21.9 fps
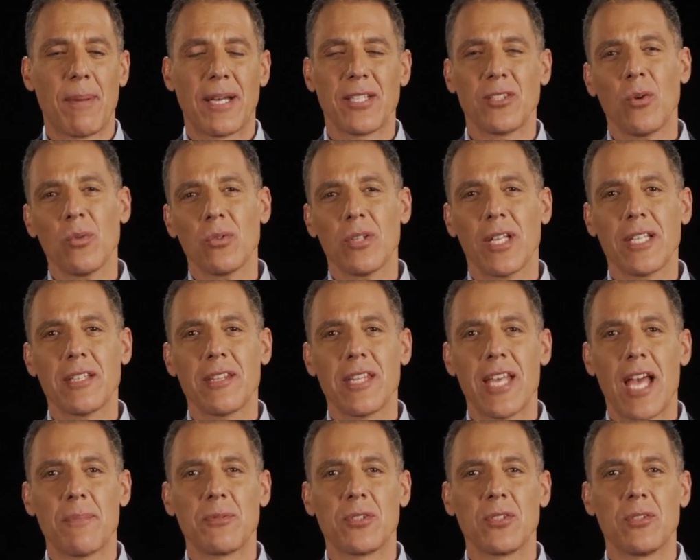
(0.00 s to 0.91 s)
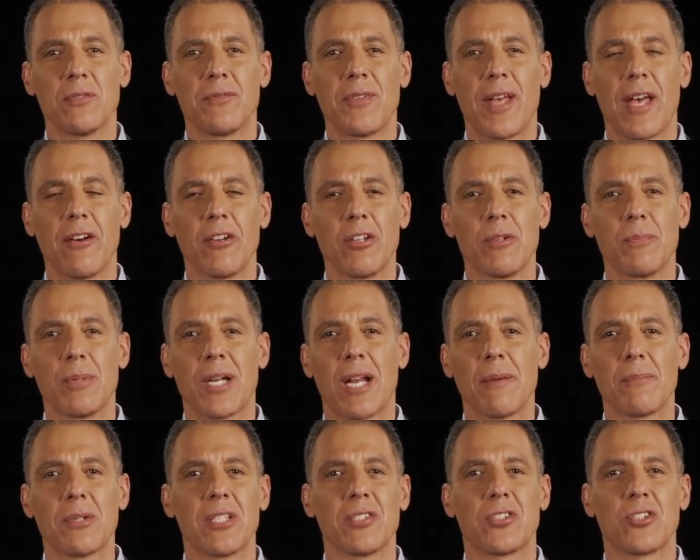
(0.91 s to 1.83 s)
I don't like the absolute value, but
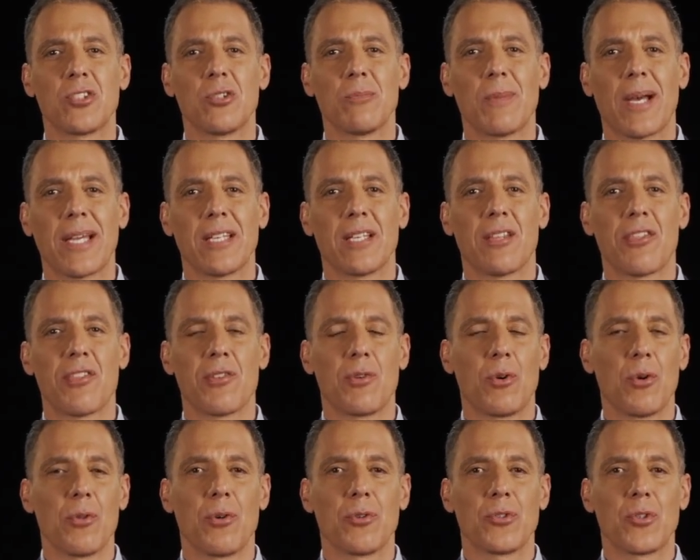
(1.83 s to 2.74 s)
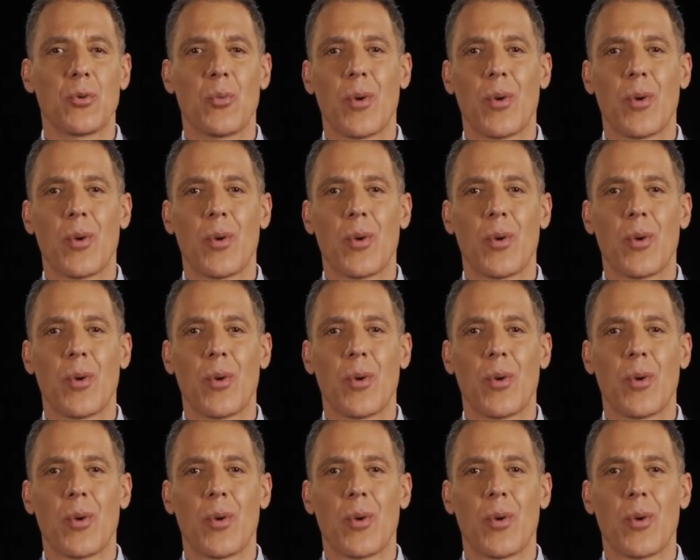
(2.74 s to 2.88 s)
I'm going to assume I can throw those